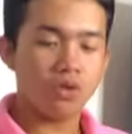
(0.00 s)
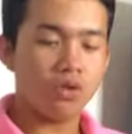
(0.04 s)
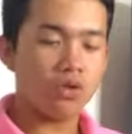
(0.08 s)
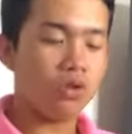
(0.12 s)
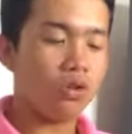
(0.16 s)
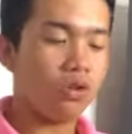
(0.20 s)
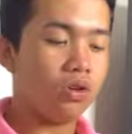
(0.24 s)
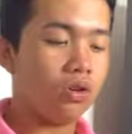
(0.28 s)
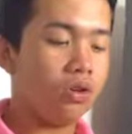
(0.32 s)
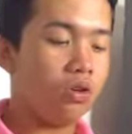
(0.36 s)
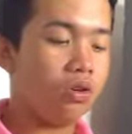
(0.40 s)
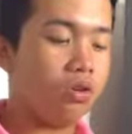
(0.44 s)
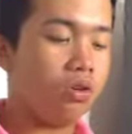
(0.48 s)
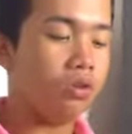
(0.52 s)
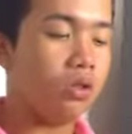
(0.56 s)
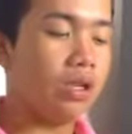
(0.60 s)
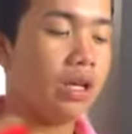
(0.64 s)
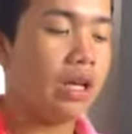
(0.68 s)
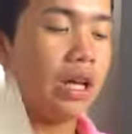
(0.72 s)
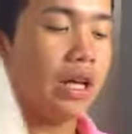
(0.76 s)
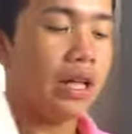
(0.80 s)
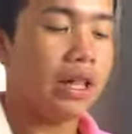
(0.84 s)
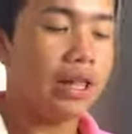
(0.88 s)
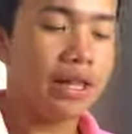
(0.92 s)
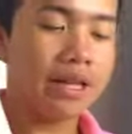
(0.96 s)
you know.
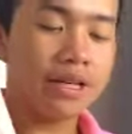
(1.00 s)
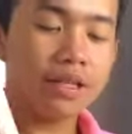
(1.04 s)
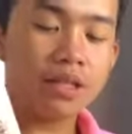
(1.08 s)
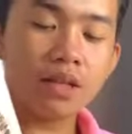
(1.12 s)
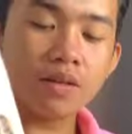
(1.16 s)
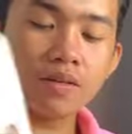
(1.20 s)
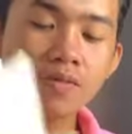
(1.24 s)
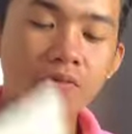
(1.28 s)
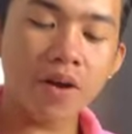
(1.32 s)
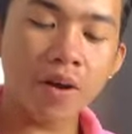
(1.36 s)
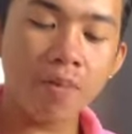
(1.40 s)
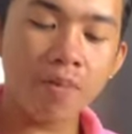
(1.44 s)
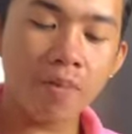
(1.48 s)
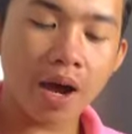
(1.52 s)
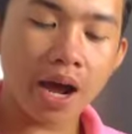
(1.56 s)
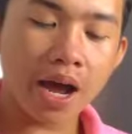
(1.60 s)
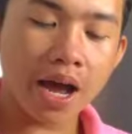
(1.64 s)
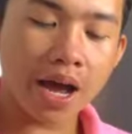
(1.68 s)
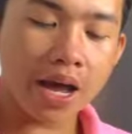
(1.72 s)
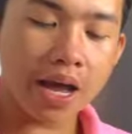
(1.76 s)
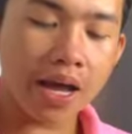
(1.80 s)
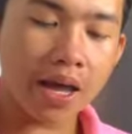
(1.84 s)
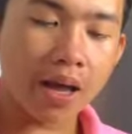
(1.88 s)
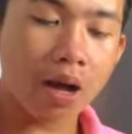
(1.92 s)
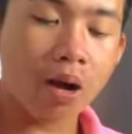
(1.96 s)
This is from
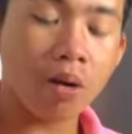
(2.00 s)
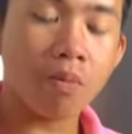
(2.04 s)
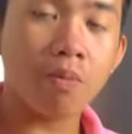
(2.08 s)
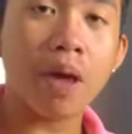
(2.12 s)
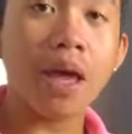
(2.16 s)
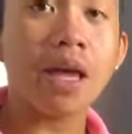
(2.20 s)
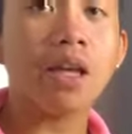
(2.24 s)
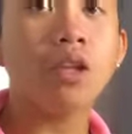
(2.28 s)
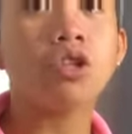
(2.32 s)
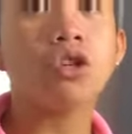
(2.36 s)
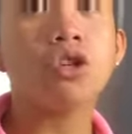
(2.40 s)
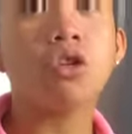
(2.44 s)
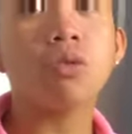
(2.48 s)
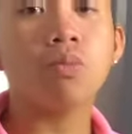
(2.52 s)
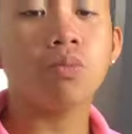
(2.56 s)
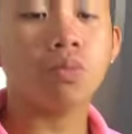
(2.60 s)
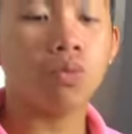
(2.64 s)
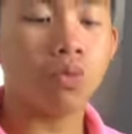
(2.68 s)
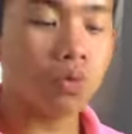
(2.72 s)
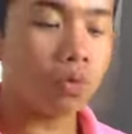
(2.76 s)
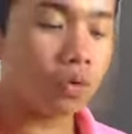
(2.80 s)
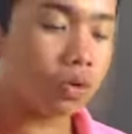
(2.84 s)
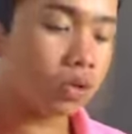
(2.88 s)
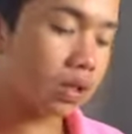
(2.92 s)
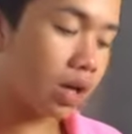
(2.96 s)
my major
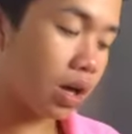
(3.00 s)
books,